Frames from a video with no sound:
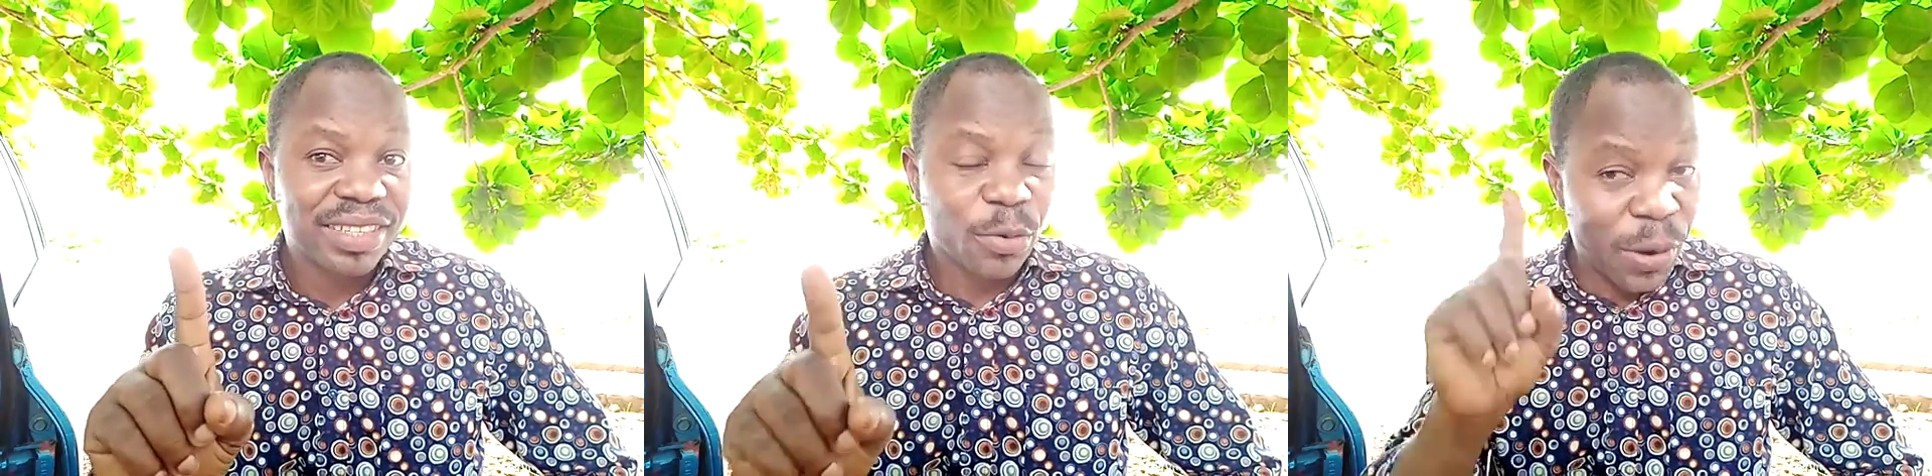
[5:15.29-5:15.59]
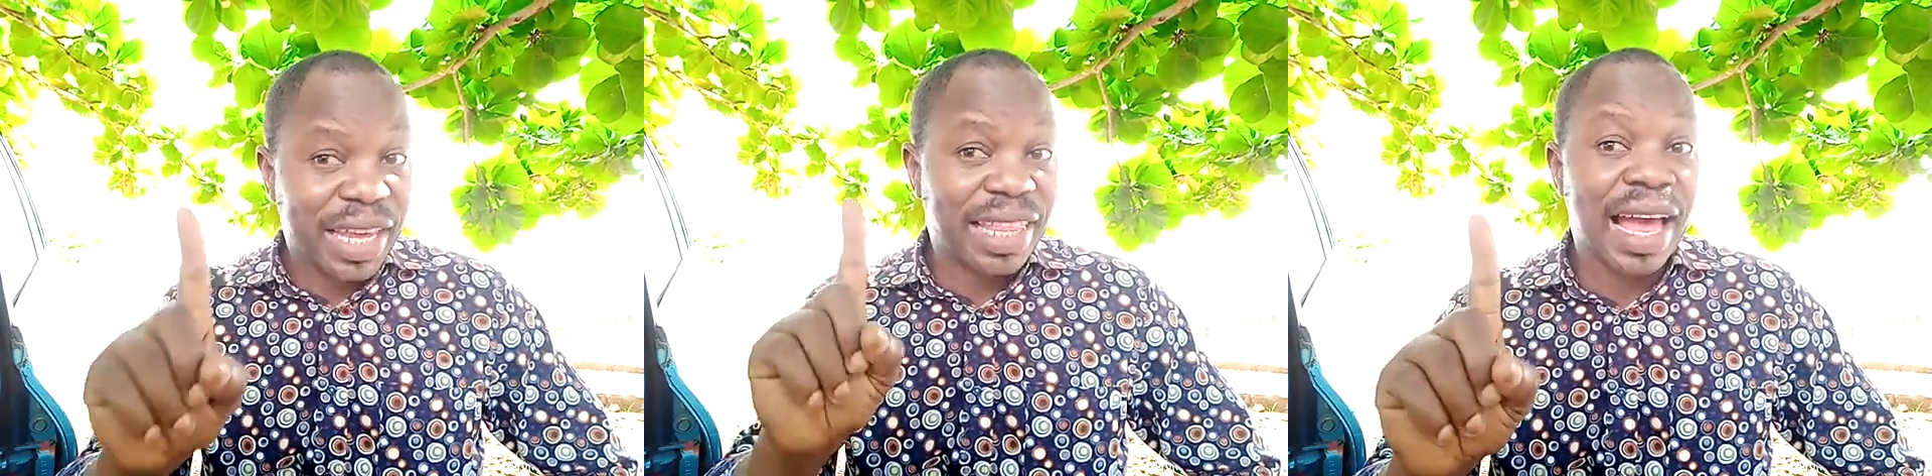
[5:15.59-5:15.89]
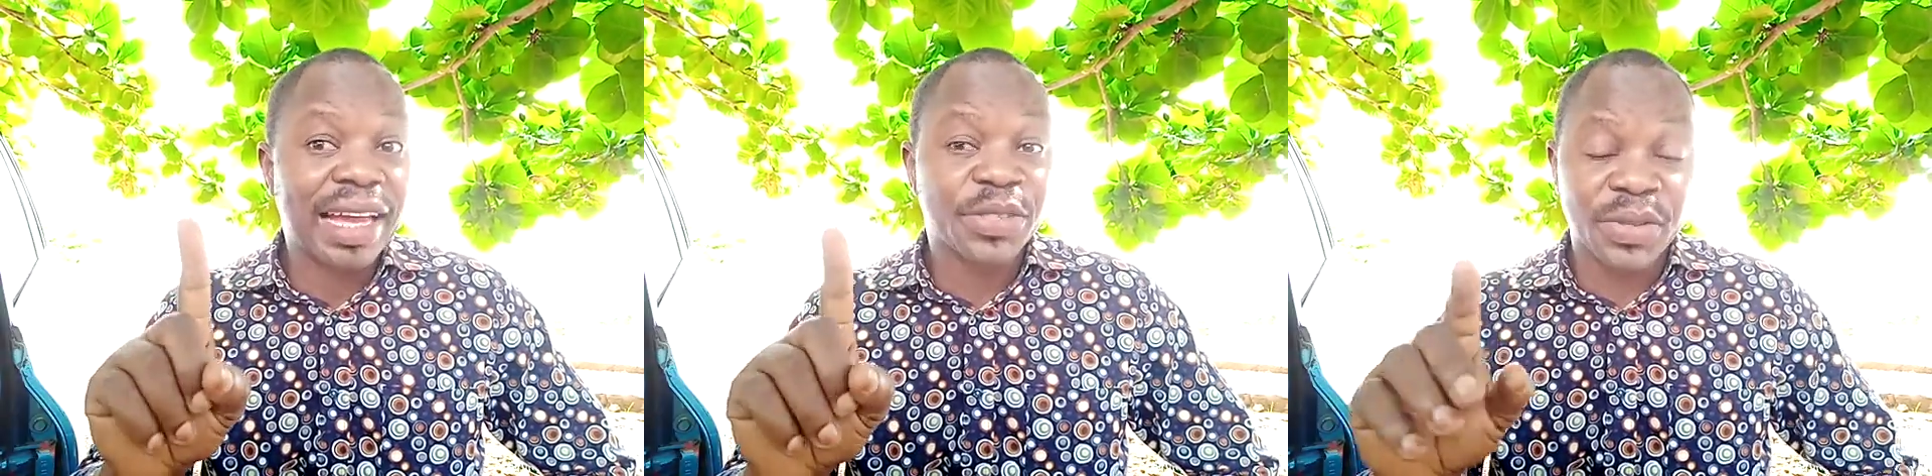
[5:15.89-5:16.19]
working
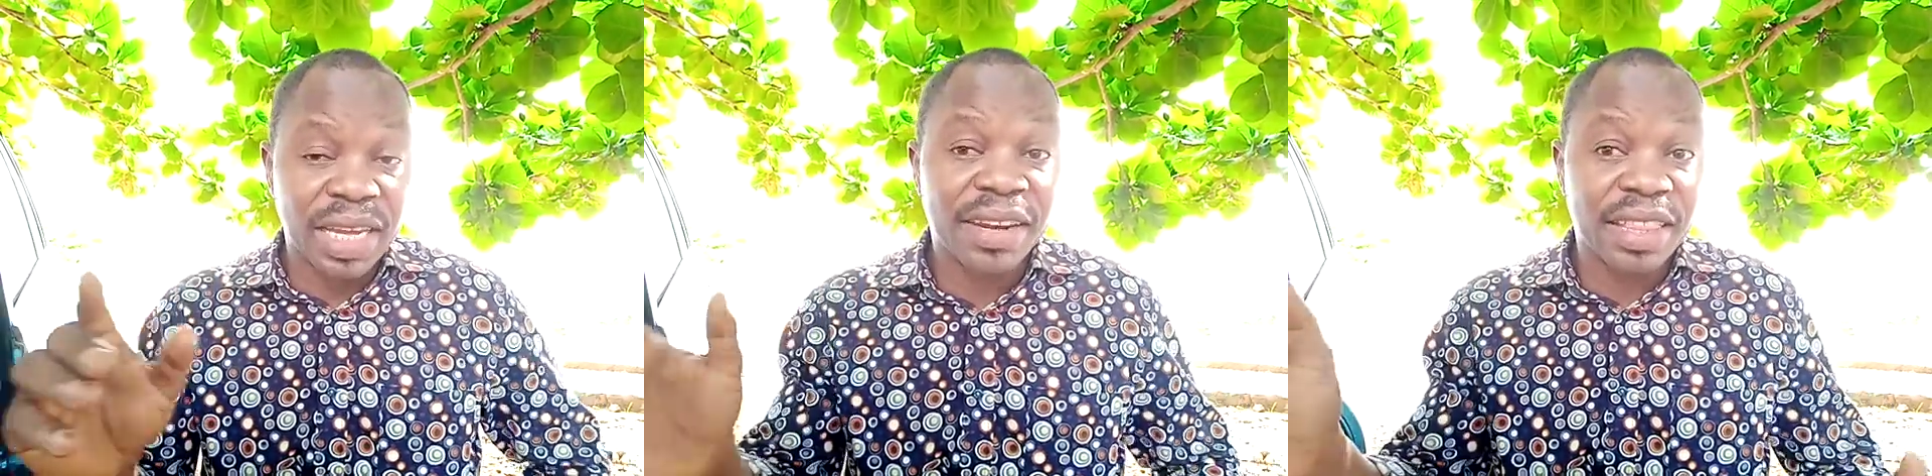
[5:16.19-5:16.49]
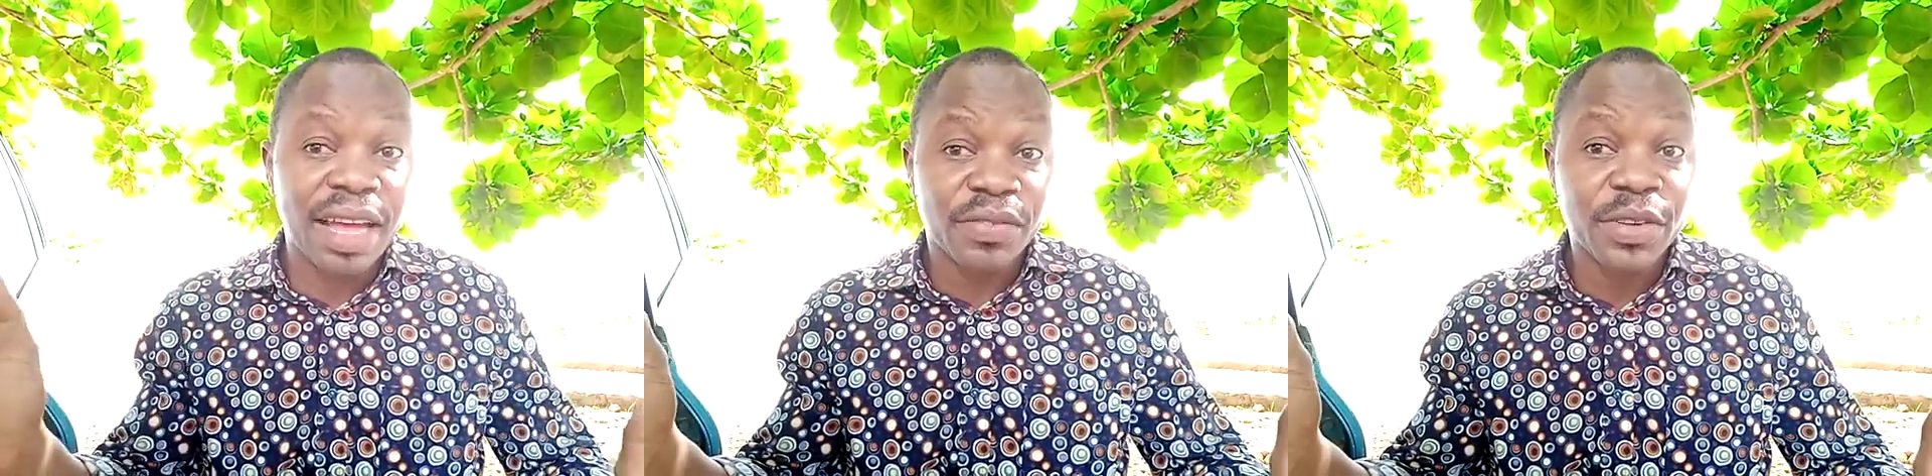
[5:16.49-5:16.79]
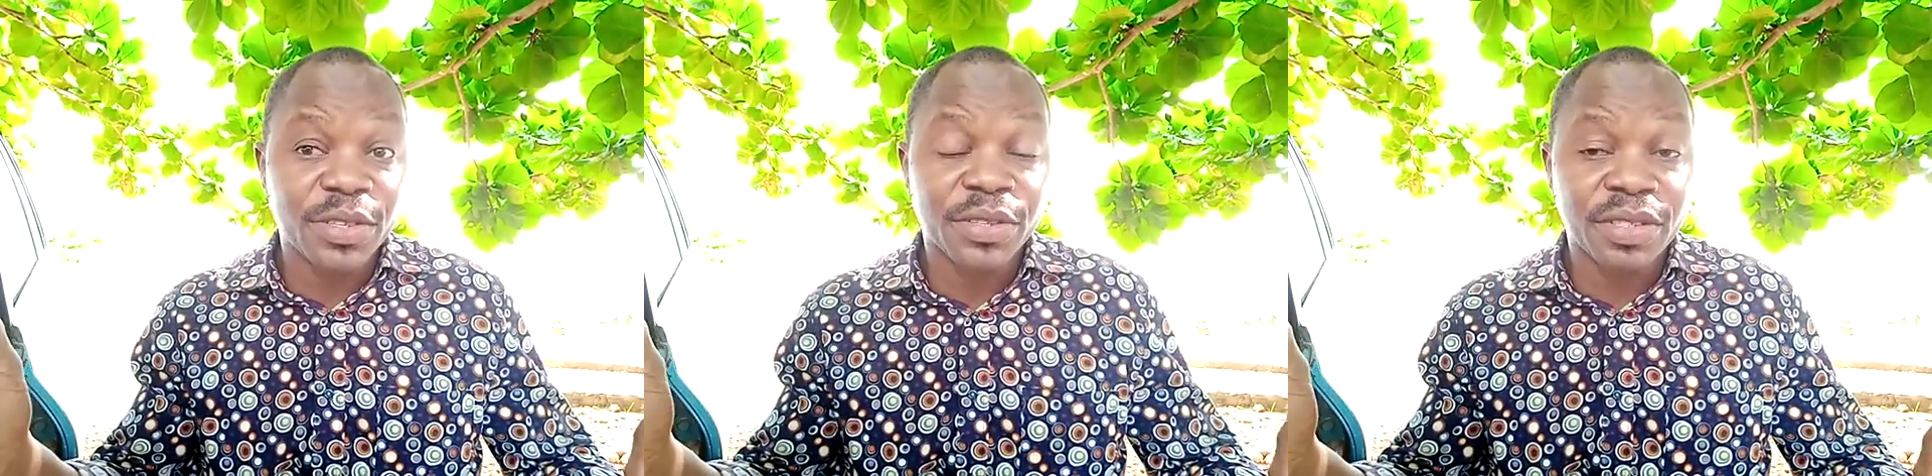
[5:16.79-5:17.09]
hard to get enough
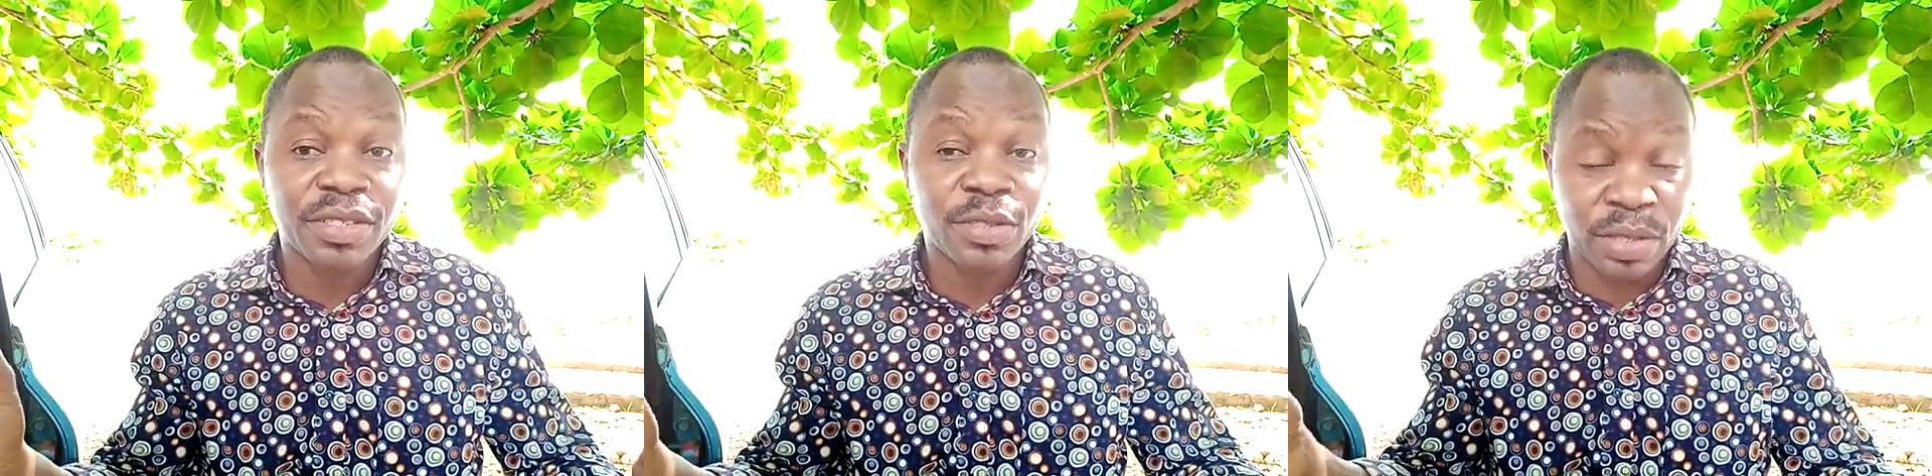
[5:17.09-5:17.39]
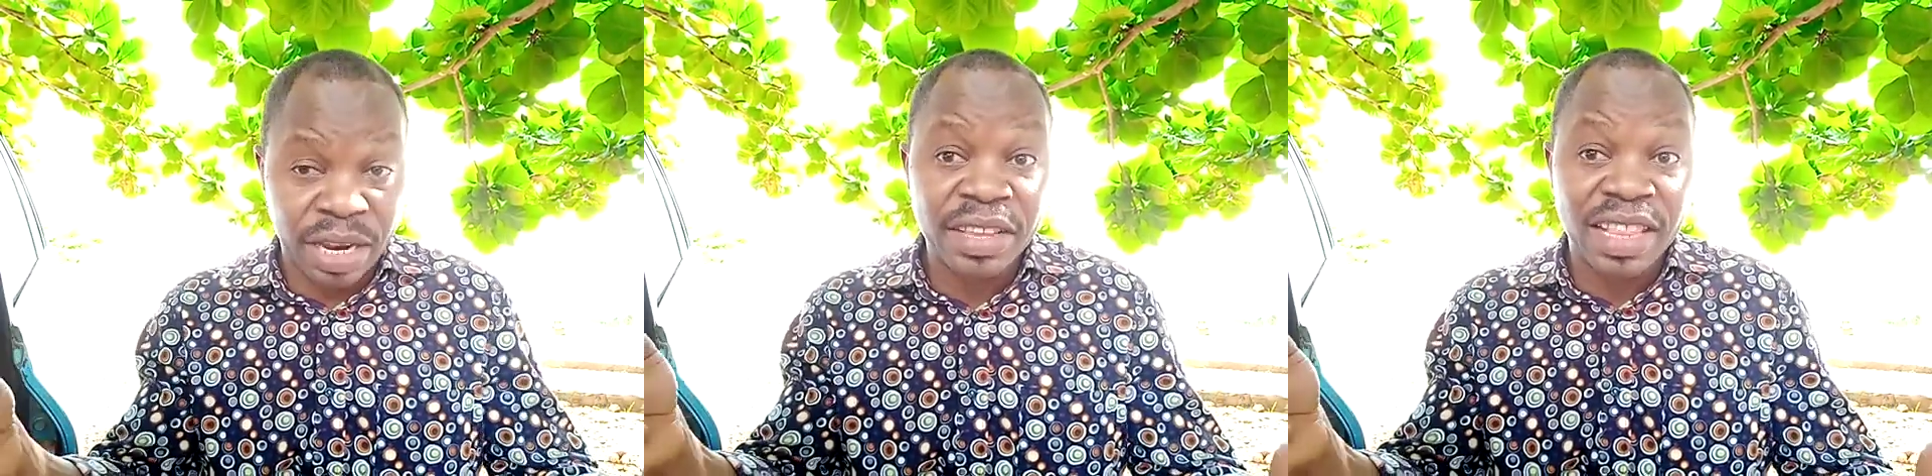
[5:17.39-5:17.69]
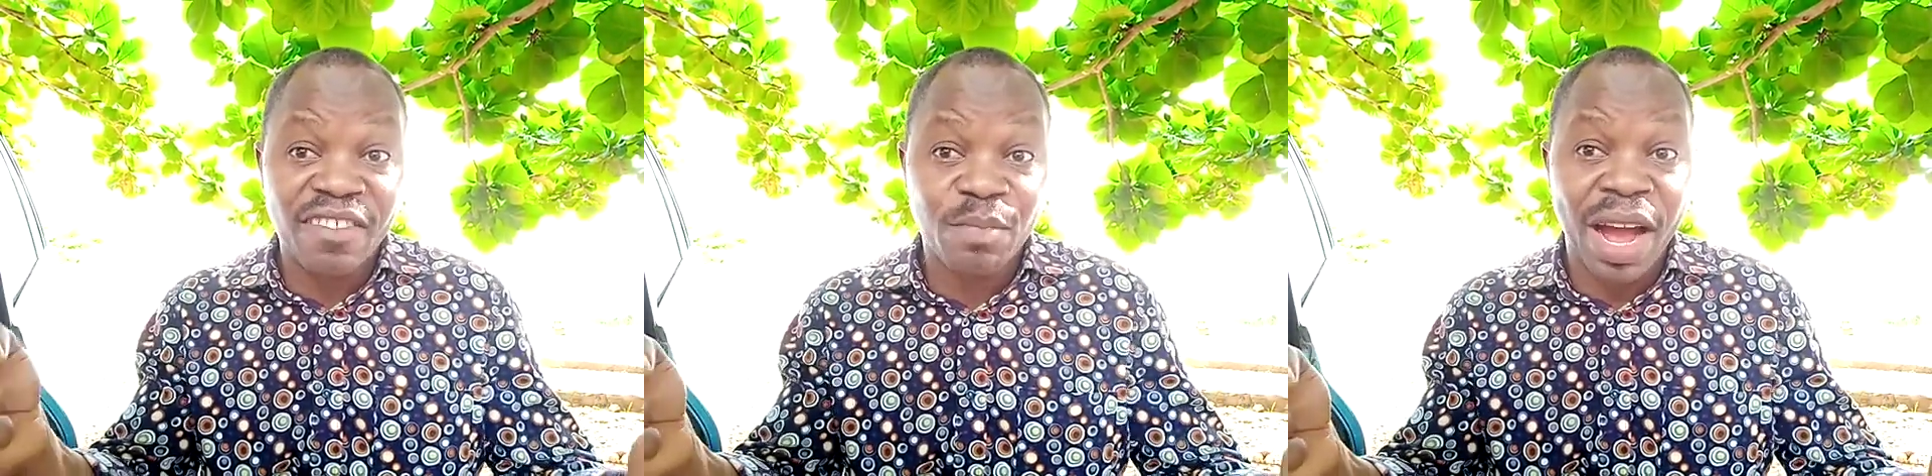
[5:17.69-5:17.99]
resources, to get
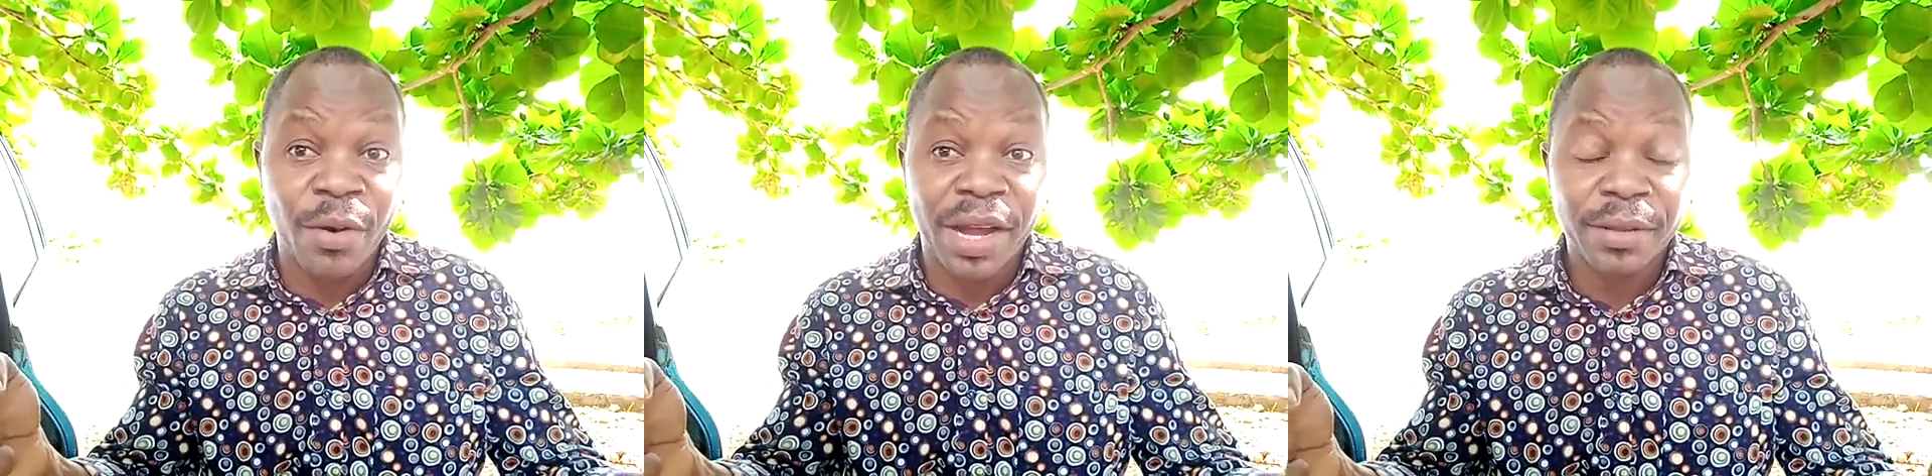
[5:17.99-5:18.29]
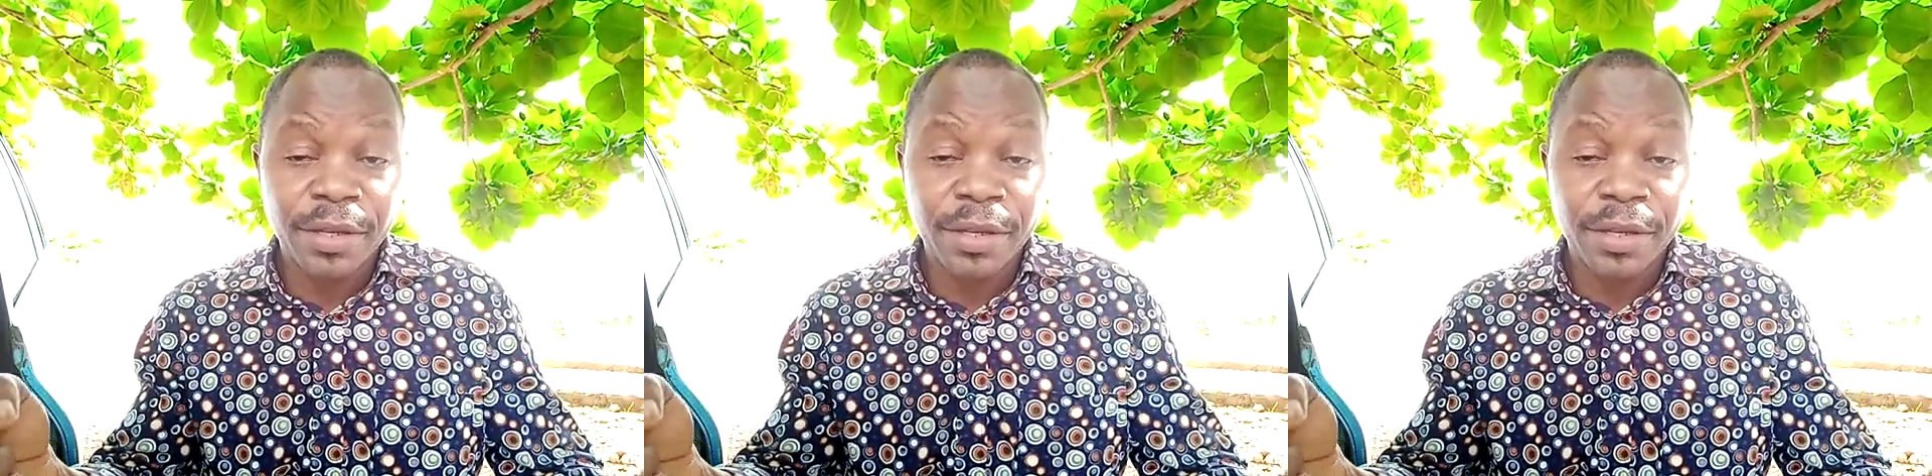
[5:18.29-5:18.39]
enough power,